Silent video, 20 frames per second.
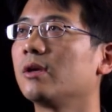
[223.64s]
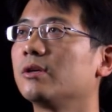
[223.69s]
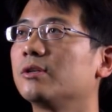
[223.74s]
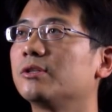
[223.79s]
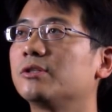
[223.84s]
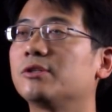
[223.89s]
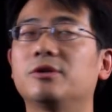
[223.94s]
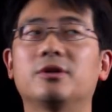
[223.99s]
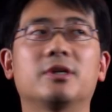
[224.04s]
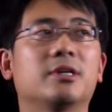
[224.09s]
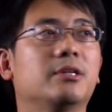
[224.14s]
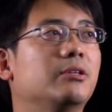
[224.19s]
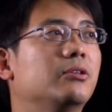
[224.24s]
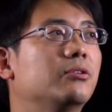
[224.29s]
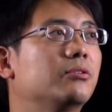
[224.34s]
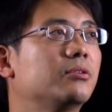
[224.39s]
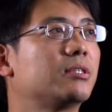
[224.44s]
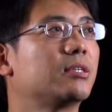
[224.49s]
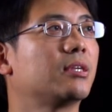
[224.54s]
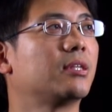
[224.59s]
So you can
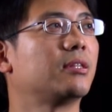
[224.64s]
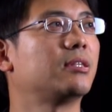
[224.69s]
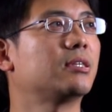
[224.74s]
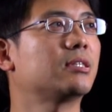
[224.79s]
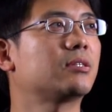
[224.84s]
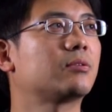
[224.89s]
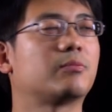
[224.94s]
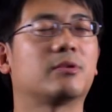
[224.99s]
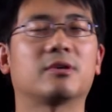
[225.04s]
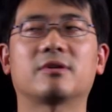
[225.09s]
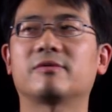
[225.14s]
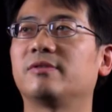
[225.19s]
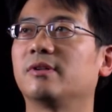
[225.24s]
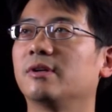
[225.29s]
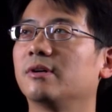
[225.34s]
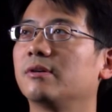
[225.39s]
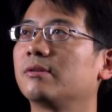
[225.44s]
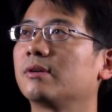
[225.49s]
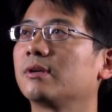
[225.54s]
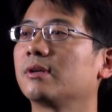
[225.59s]
use this
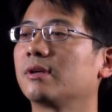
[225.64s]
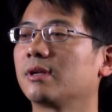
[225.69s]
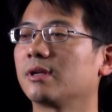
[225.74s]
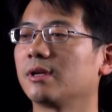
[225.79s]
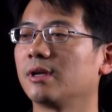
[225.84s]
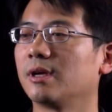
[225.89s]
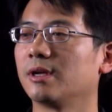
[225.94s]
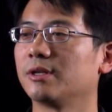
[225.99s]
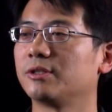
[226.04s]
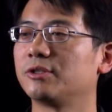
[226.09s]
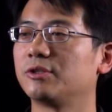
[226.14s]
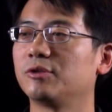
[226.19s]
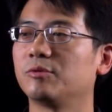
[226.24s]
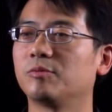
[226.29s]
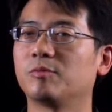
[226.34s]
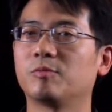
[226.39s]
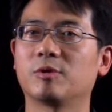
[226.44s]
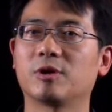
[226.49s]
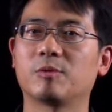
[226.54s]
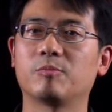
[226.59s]
workflow
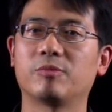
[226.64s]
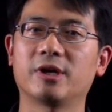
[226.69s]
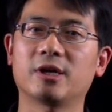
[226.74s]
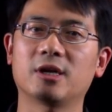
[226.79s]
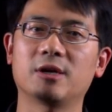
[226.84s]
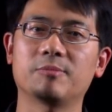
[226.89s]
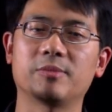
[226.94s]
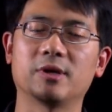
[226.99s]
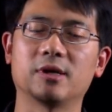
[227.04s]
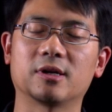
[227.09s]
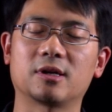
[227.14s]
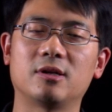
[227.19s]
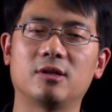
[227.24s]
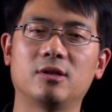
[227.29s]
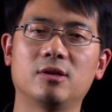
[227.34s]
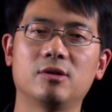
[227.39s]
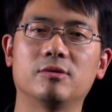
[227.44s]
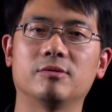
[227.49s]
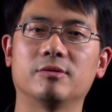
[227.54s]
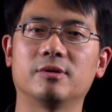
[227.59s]
to bring up a
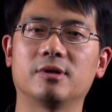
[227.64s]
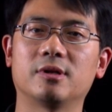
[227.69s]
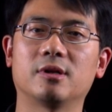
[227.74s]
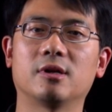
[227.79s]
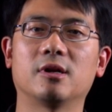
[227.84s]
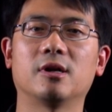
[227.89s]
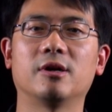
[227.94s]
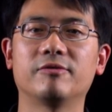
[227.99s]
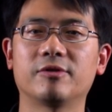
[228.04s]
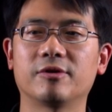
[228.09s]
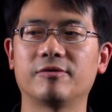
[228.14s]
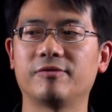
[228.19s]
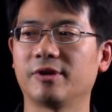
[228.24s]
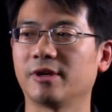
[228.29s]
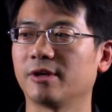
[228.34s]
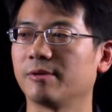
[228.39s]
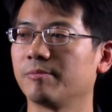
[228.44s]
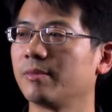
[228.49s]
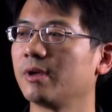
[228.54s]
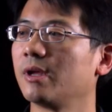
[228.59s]
clone of your
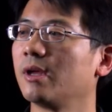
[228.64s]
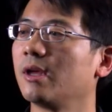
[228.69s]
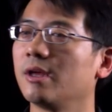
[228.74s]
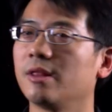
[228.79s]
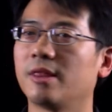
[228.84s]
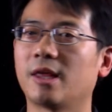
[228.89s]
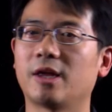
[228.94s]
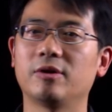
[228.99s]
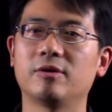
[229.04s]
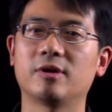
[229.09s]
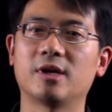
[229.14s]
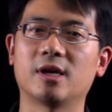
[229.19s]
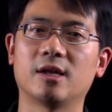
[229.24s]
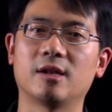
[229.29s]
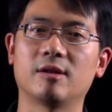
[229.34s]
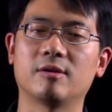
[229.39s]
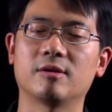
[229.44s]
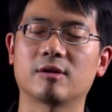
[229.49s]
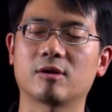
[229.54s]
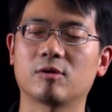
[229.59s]
VM that you
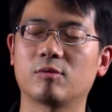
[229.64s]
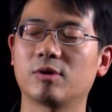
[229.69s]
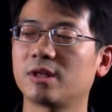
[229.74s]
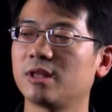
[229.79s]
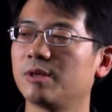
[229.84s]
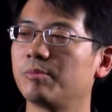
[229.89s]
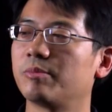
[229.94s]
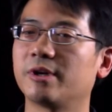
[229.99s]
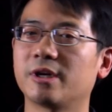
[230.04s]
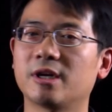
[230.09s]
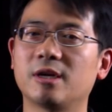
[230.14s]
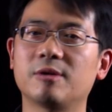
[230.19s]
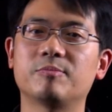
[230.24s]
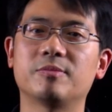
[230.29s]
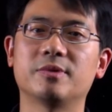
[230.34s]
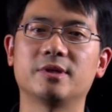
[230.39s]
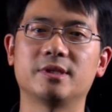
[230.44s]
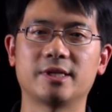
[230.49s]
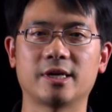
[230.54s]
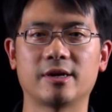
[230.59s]
can quickly bring up,
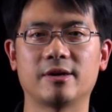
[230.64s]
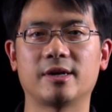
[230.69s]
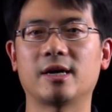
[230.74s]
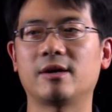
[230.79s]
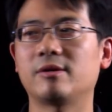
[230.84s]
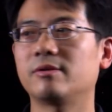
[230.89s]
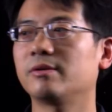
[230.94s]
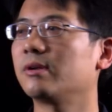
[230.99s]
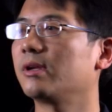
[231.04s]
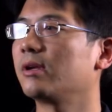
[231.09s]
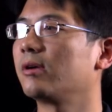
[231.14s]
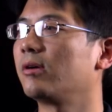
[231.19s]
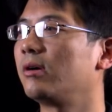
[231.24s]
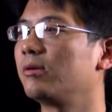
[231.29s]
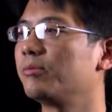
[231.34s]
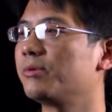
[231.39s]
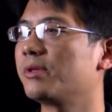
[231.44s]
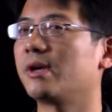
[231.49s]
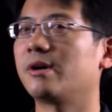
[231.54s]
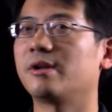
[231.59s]
tear down,
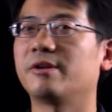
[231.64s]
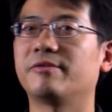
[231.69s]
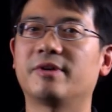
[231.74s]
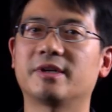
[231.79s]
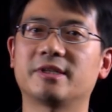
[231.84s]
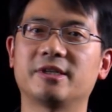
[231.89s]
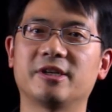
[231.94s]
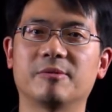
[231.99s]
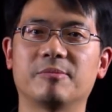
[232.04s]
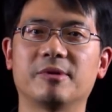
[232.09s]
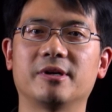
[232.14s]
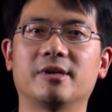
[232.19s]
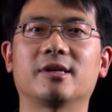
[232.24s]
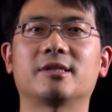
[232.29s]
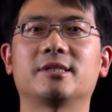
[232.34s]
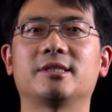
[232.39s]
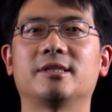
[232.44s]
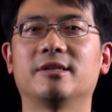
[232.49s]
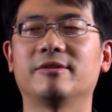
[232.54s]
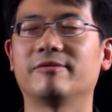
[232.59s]
all without affecting your
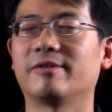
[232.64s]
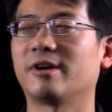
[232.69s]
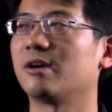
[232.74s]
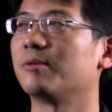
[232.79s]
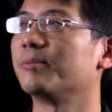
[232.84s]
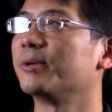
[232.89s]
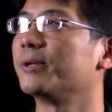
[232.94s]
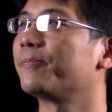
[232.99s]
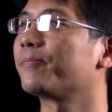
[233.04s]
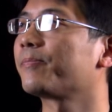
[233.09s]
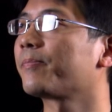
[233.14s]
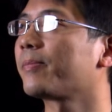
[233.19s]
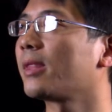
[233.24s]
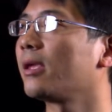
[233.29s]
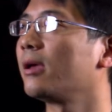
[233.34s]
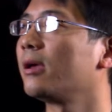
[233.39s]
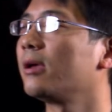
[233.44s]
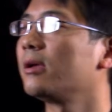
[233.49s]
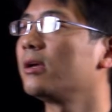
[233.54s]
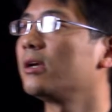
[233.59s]
production environment.
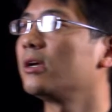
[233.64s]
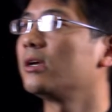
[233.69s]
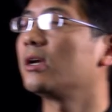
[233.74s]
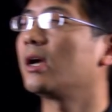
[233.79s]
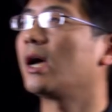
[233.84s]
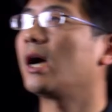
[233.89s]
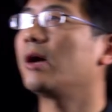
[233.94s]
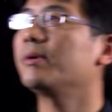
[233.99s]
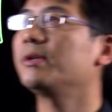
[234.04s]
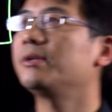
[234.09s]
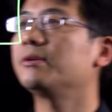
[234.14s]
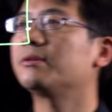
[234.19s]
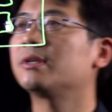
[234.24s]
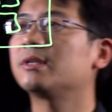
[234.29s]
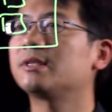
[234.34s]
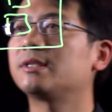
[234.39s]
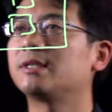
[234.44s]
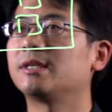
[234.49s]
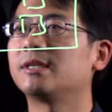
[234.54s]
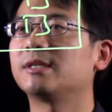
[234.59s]
How we do
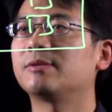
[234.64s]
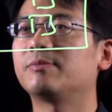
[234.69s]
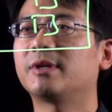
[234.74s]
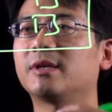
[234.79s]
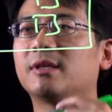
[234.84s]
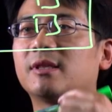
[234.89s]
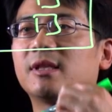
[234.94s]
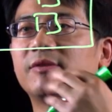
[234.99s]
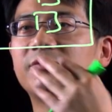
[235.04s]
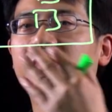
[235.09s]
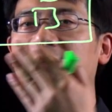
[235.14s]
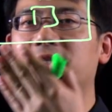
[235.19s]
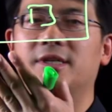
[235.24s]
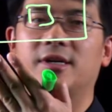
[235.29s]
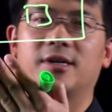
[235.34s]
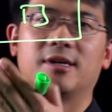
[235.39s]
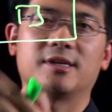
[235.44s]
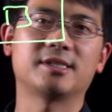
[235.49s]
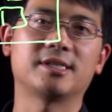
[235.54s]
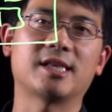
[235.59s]
this is we can leverage
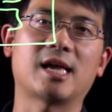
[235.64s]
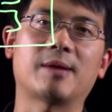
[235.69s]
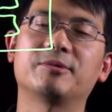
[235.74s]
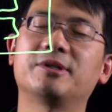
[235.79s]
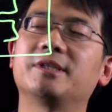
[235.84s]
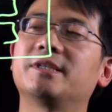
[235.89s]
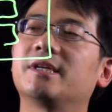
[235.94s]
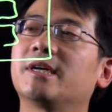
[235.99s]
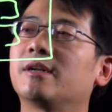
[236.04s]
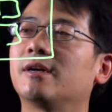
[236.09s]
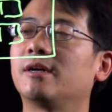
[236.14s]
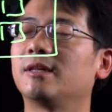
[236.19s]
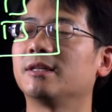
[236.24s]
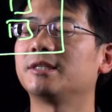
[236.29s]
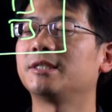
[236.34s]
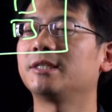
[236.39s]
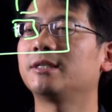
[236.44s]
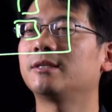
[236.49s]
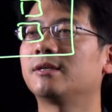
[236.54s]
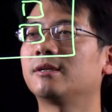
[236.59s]
our Snaptree
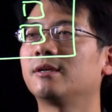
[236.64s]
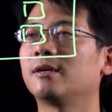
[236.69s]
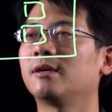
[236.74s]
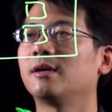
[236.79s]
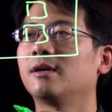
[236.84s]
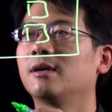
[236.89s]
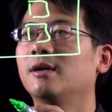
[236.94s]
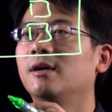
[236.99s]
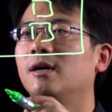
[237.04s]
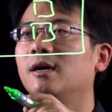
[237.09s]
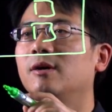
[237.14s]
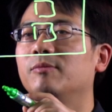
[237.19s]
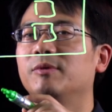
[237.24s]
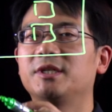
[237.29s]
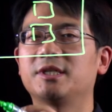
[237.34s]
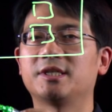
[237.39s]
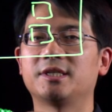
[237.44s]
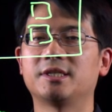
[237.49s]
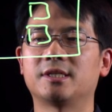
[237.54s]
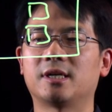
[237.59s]
technology,
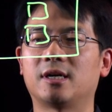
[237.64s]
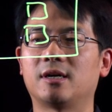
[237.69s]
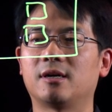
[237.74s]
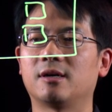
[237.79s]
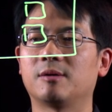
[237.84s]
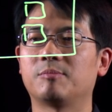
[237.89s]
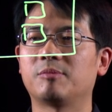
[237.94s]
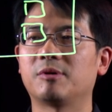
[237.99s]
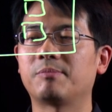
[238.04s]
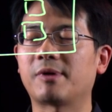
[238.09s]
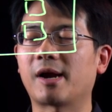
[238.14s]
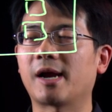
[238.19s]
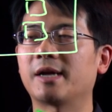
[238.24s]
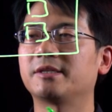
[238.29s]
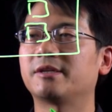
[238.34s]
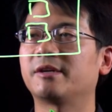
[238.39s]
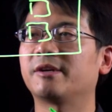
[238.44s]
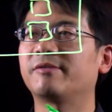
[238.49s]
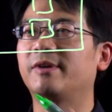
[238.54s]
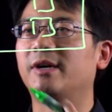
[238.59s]
which is our
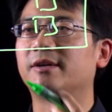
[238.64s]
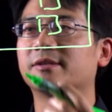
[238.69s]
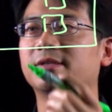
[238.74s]
proprietary file